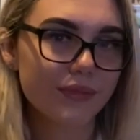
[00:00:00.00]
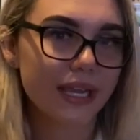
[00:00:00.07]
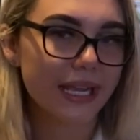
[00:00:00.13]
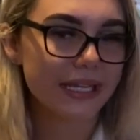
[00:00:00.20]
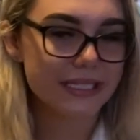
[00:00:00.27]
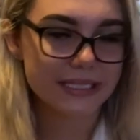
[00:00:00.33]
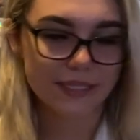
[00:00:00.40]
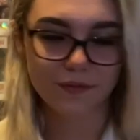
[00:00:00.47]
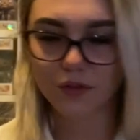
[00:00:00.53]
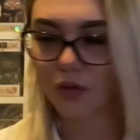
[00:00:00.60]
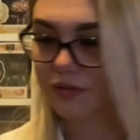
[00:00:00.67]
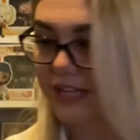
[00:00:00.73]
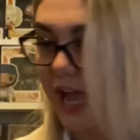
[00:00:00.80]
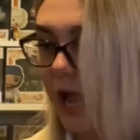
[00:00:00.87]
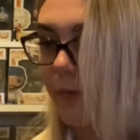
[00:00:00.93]
it's a
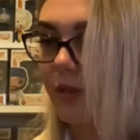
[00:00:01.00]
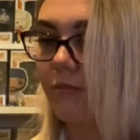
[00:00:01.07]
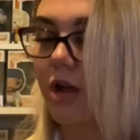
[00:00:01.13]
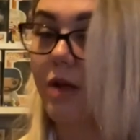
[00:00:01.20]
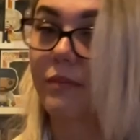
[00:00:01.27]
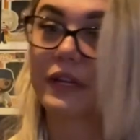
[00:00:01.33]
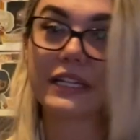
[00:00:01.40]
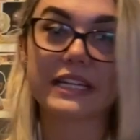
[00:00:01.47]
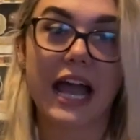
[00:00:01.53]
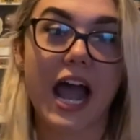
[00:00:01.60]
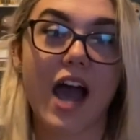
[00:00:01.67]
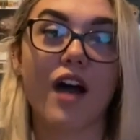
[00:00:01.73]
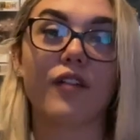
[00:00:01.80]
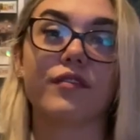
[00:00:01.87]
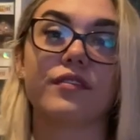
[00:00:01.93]
difficult time at the moment to
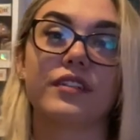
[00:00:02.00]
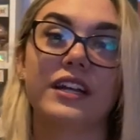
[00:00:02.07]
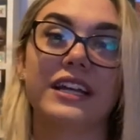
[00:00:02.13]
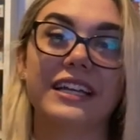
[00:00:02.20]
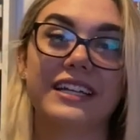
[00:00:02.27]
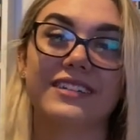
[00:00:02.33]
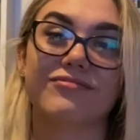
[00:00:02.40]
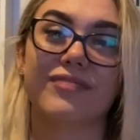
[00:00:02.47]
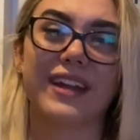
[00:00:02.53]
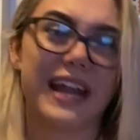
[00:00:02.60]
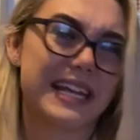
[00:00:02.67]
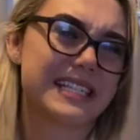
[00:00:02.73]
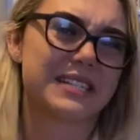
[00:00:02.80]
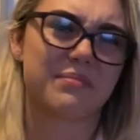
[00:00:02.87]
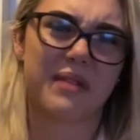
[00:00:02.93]
have an
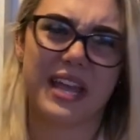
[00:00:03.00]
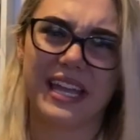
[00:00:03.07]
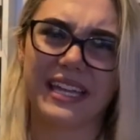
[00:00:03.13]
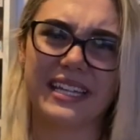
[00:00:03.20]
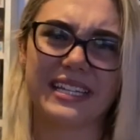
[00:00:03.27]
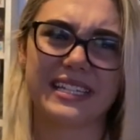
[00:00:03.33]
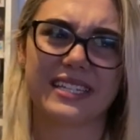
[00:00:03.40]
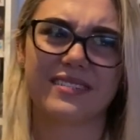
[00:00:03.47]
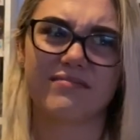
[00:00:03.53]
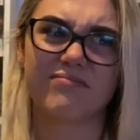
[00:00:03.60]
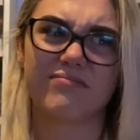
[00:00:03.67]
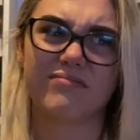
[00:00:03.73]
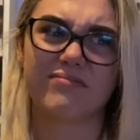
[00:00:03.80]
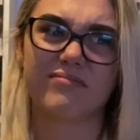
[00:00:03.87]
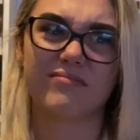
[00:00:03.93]
estimated
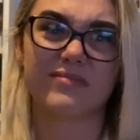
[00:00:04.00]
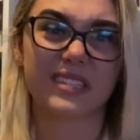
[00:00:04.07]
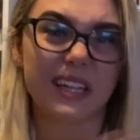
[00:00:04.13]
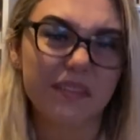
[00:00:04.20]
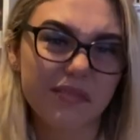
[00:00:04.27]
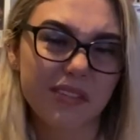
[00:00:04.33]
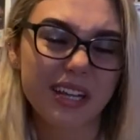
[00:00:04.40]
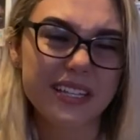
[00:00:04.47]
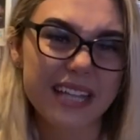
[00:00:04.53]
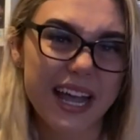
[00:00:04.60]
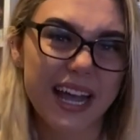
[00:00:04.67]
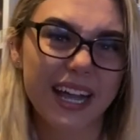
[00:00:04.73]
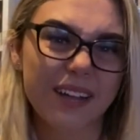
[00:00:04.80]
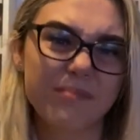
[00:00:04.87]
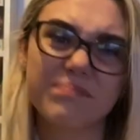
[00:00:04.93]
delivery
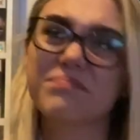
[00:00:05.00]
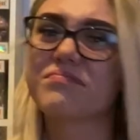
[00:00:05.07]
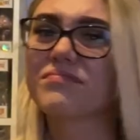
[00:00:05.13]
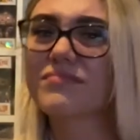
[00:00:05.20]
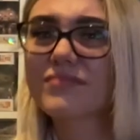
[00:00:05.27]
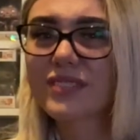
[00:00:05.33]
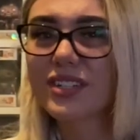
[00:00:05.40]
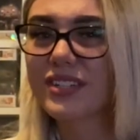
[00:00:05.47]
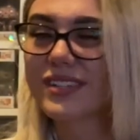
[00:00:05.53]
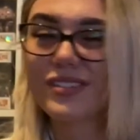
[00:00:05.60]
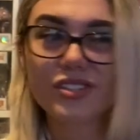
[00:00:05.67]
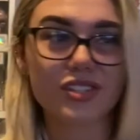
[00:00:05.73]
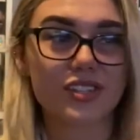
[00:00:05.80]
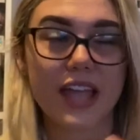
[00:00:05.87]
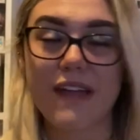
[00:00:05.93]
time, because it's
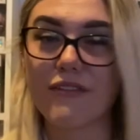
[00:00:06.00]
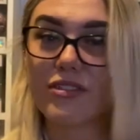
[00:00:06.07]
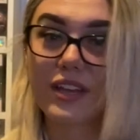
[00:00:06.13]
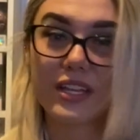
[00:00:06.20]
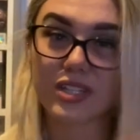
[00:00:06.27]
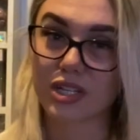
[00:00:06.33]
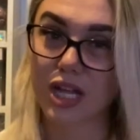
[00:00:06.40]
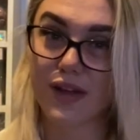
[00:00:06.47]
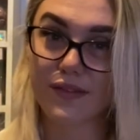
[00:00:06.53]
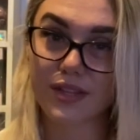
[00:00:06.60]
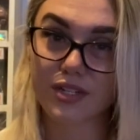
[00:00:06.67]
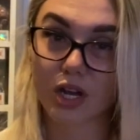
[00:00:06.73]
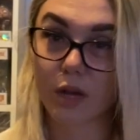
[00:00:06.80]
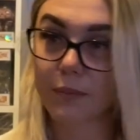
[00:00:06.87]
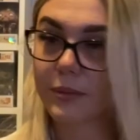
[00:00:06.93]
just everything's all over the
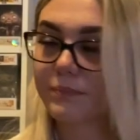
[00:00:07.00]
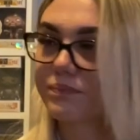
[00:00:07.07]
shop.